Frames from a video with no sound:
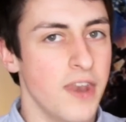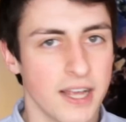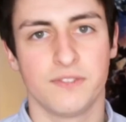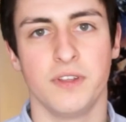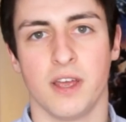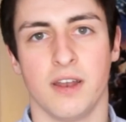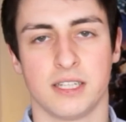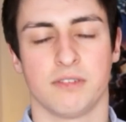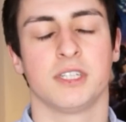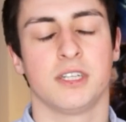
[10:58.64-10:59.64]
Next video,
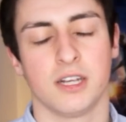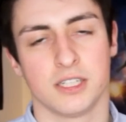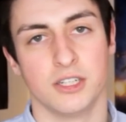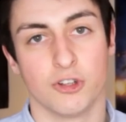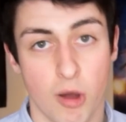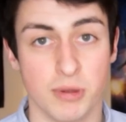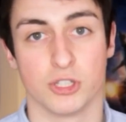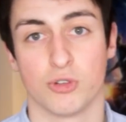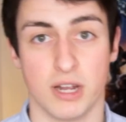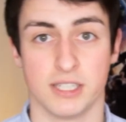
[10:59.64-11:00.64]
let's have a discussion in the
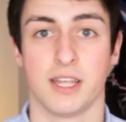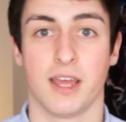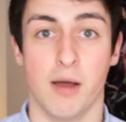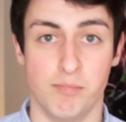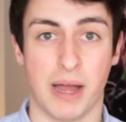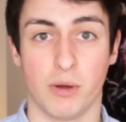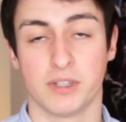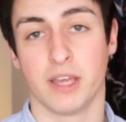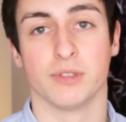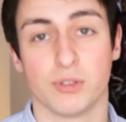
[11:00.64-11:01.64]
comments thread
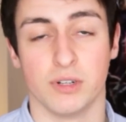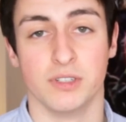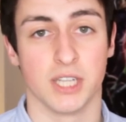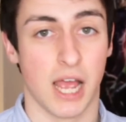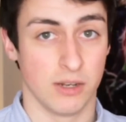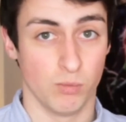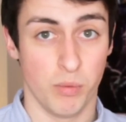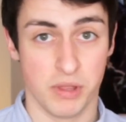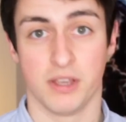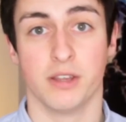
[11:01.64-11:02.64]
about Game of Thrones and
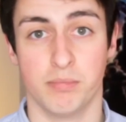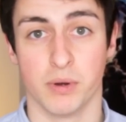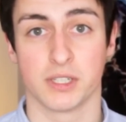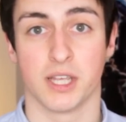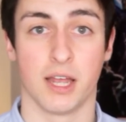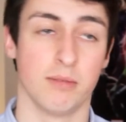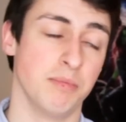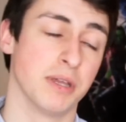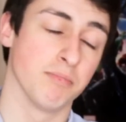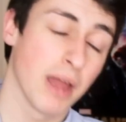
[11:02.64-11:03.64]
what we think of the books and
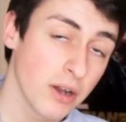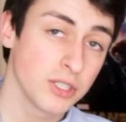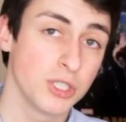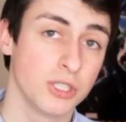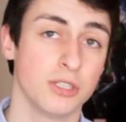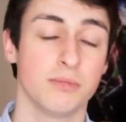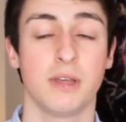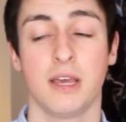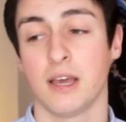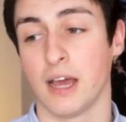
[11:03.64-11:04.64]
maybe comparisons to
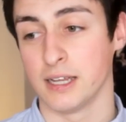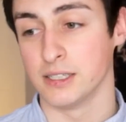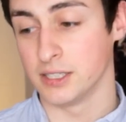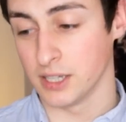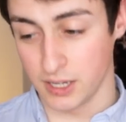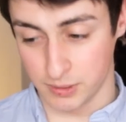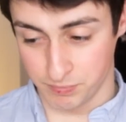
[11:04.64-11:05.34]
them, and